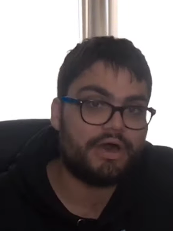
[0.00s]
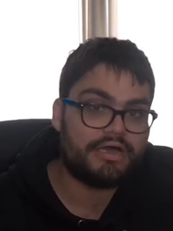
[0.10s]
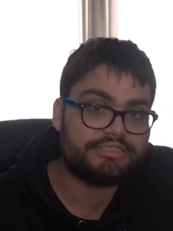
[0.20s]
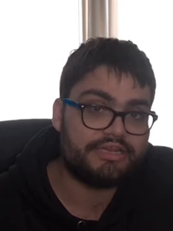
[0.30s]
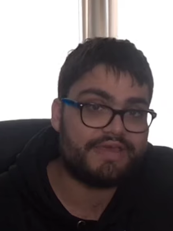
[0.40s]

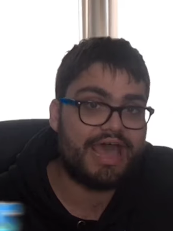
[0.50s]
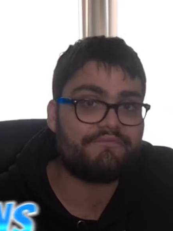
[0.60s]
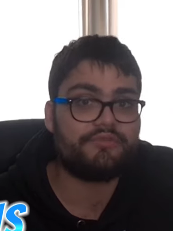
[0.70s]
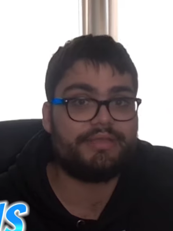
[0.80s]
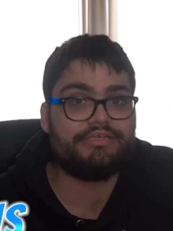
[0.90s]
Positive
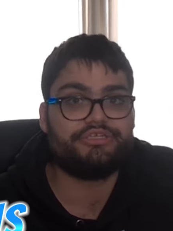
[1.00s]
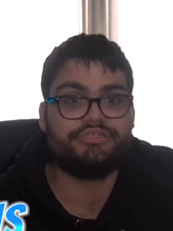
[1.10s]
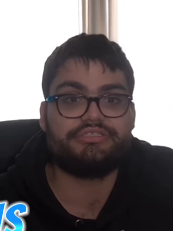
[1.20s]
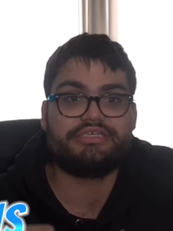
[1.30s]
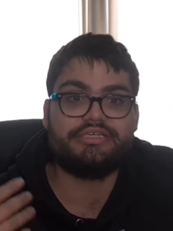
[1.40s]

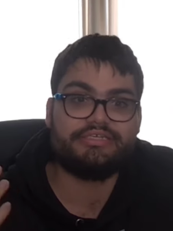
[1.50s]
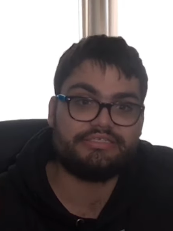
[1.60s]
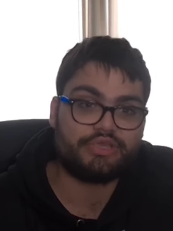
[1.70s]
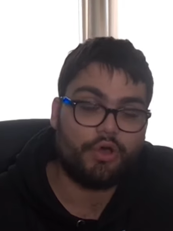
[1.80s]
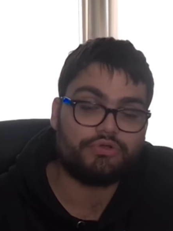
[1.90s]
affirmations
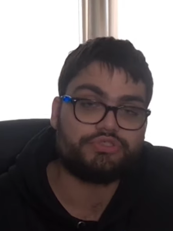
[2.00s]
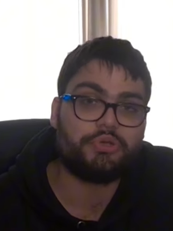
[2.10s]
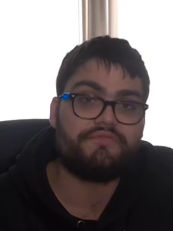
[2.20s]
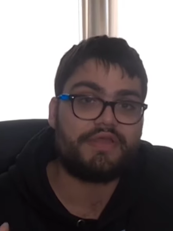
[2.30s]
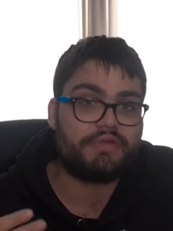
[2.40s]
is also
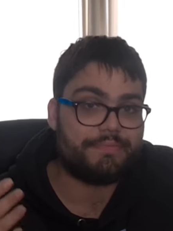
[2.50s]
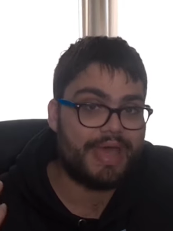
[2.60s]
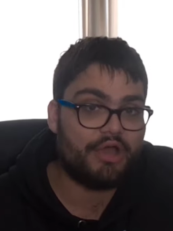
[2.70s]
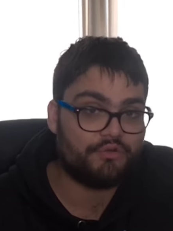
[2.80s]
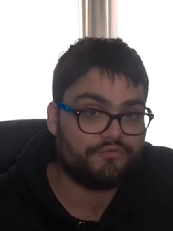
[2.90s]
a very
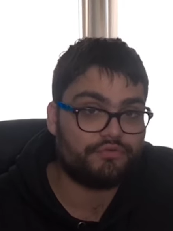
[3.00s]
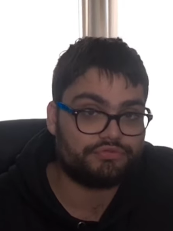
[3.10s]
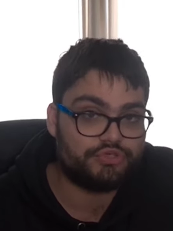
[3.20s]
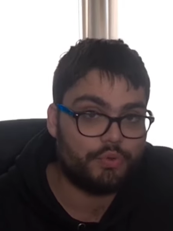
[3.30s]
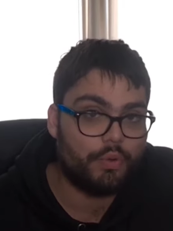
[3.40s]
powerful
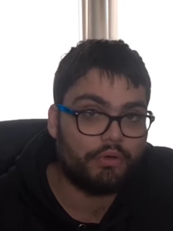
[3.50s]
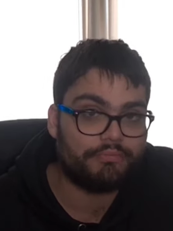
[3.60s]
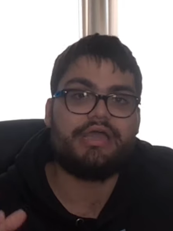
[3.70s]
tool.